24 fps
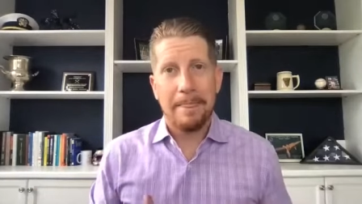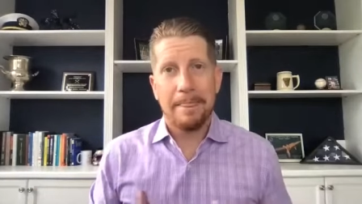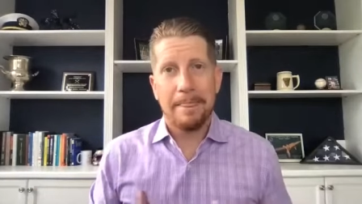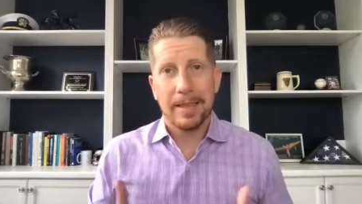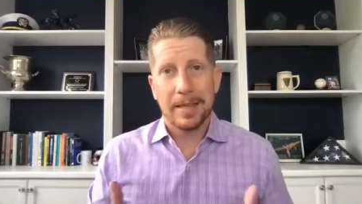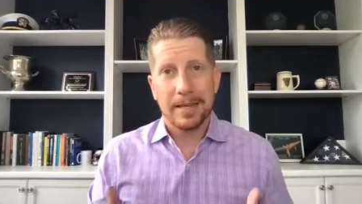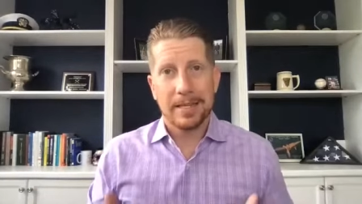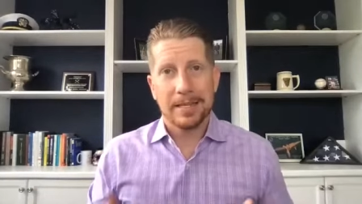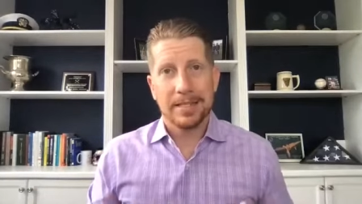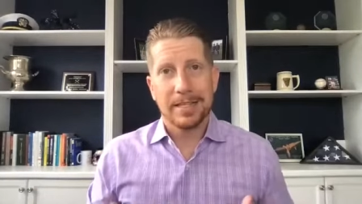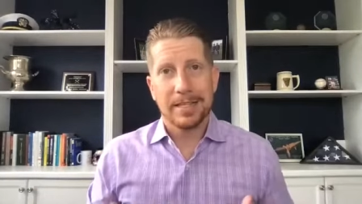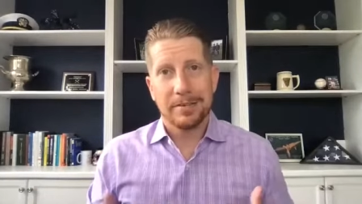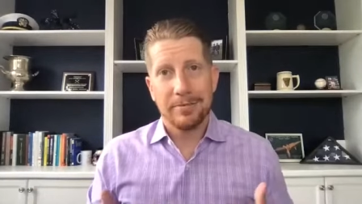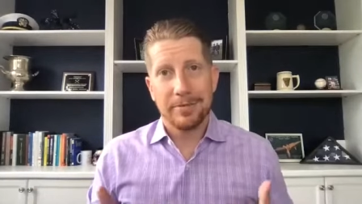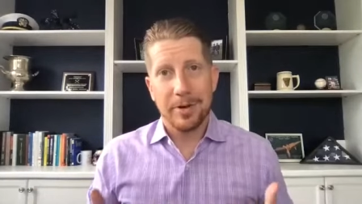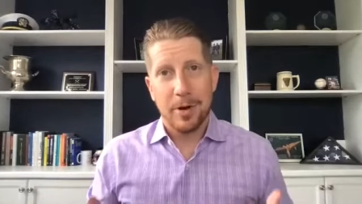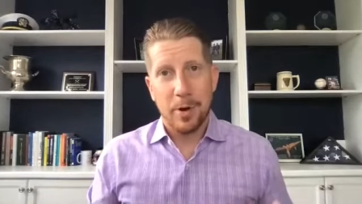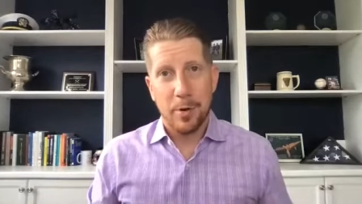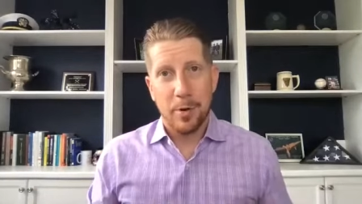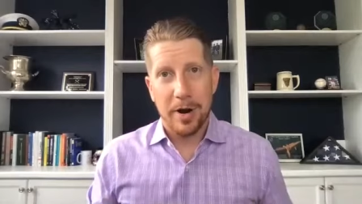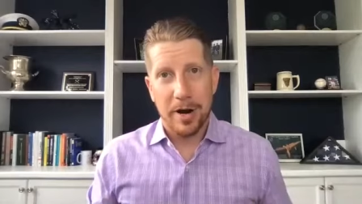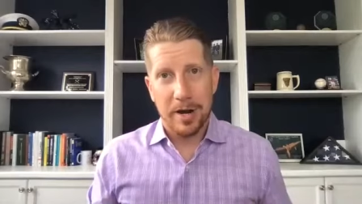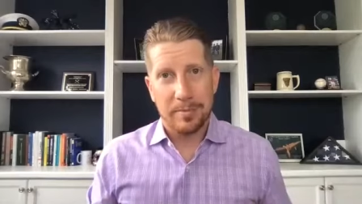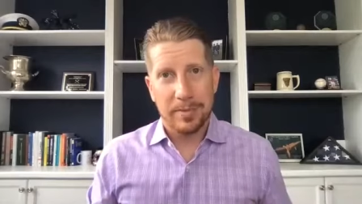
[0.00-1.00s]
That is a
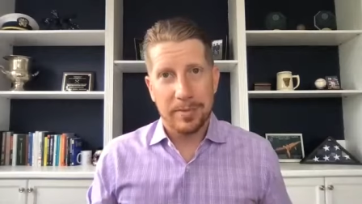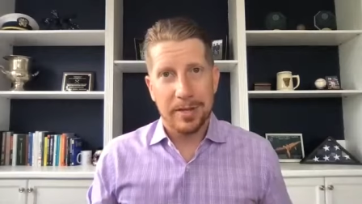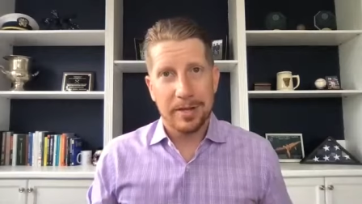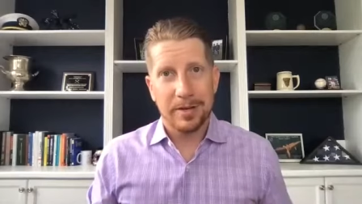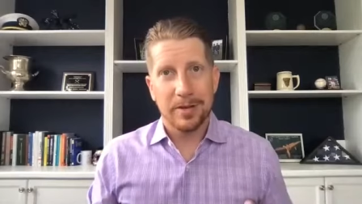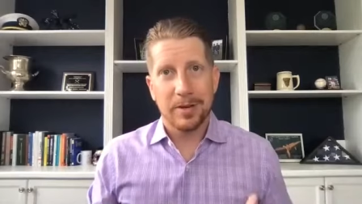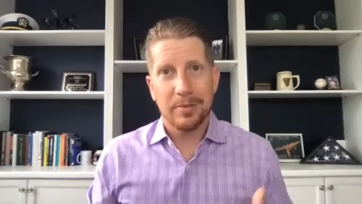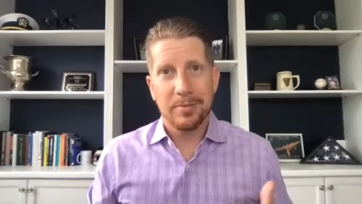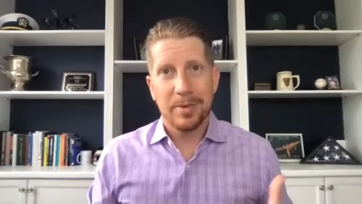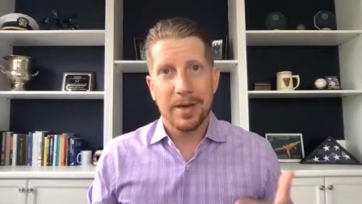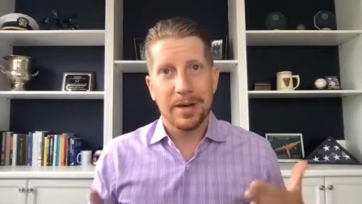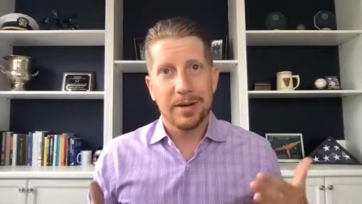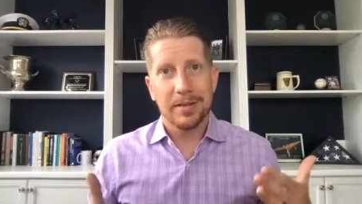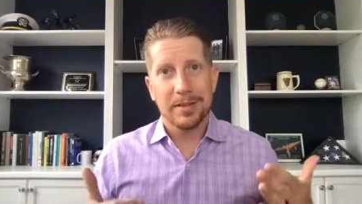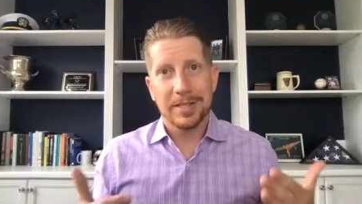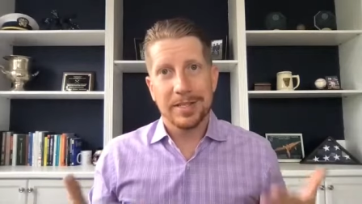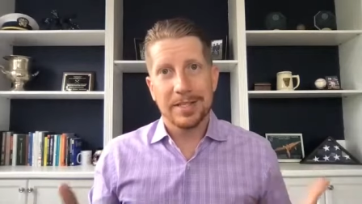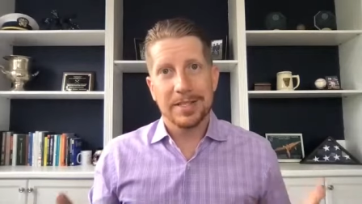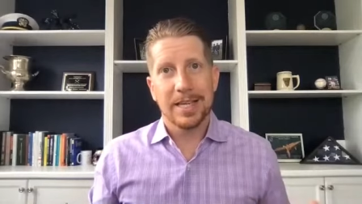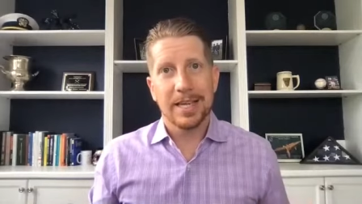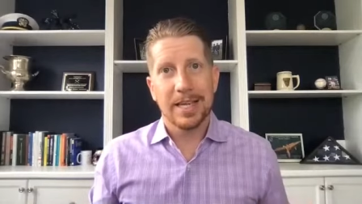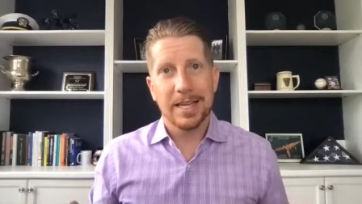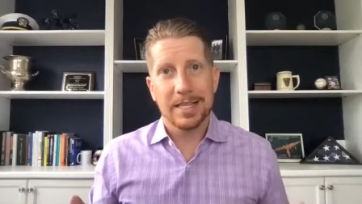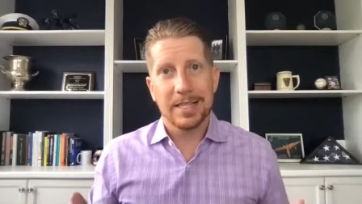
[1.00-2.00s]
requirement, no matter the
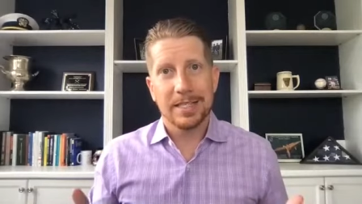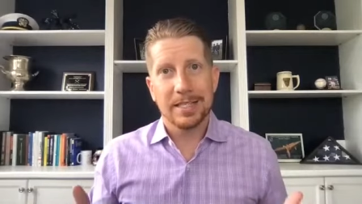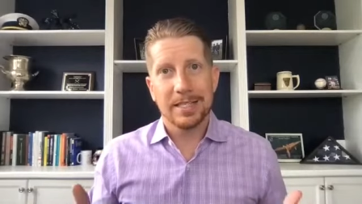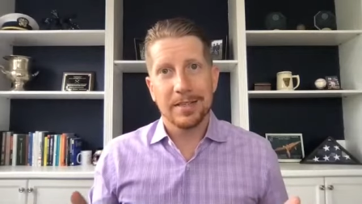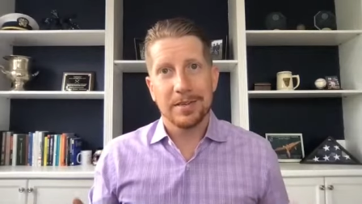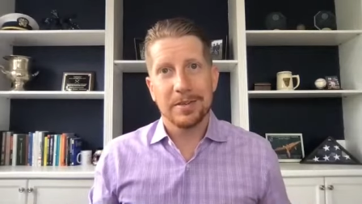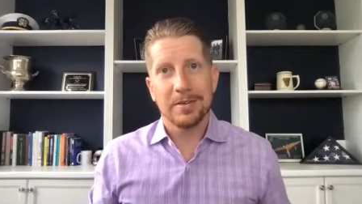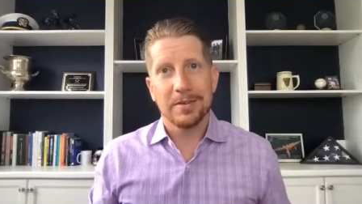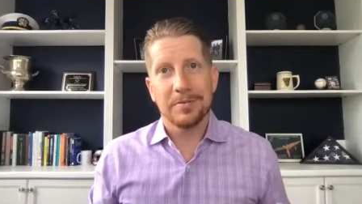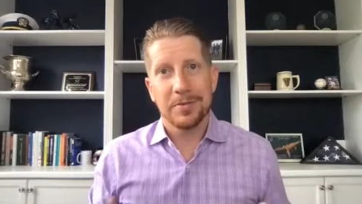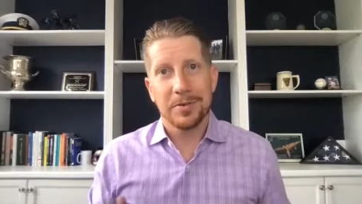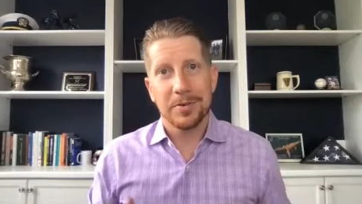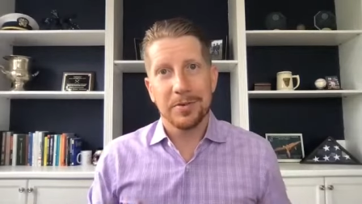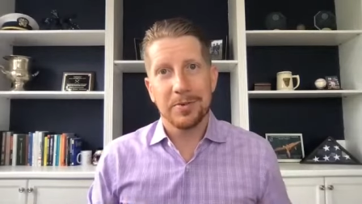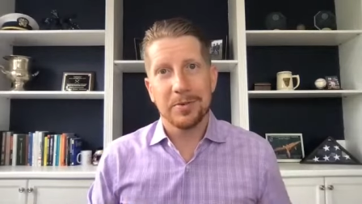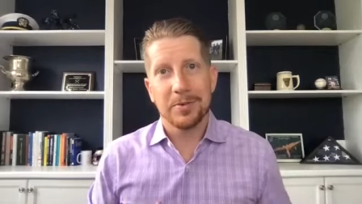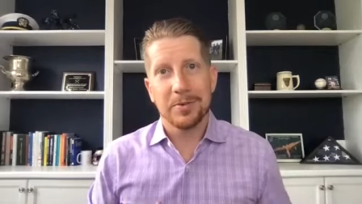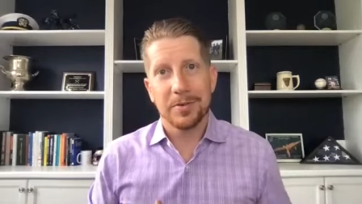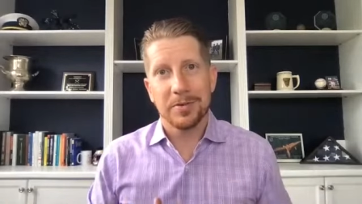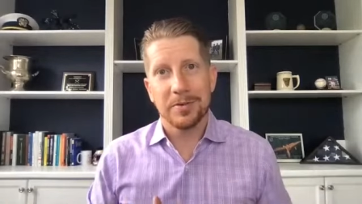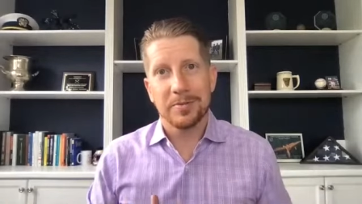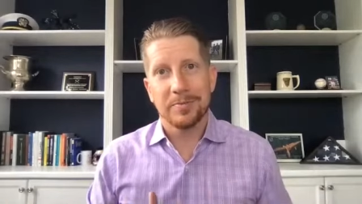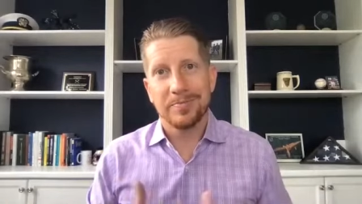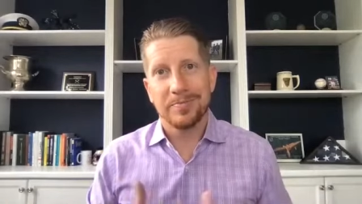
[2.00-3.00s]
size of
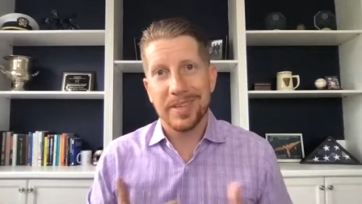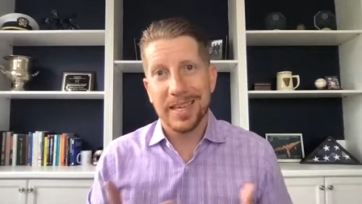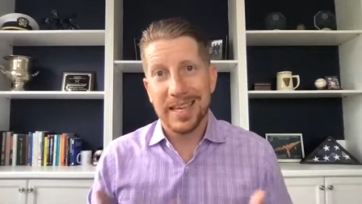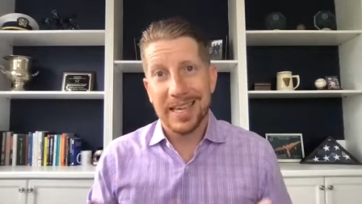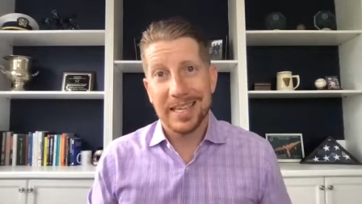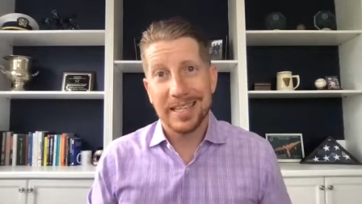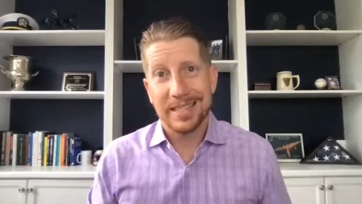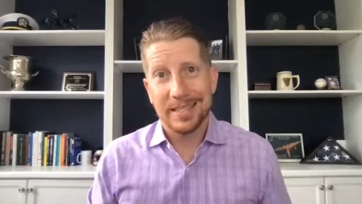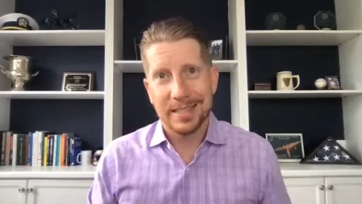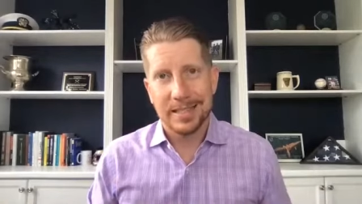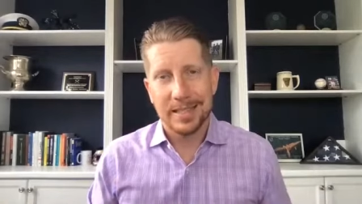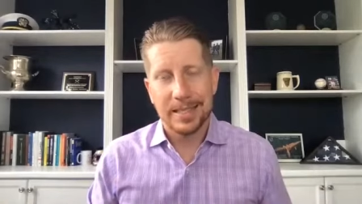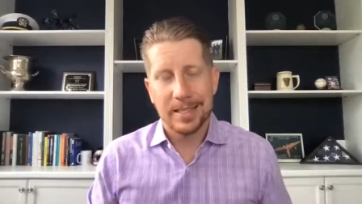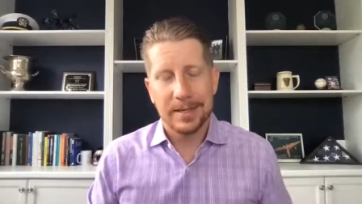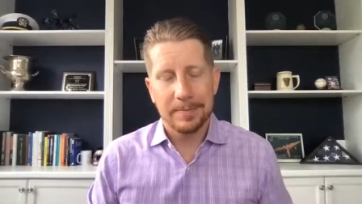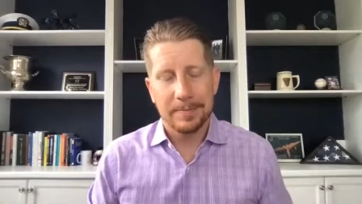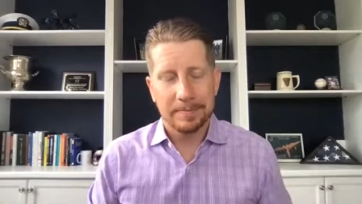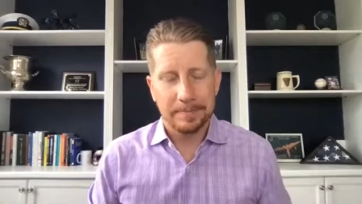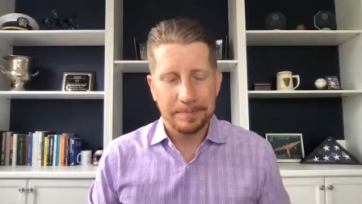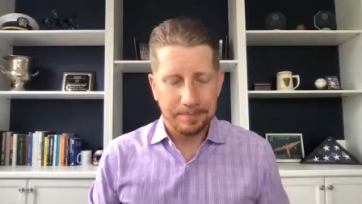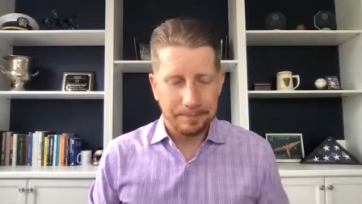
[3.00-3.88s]
your entity.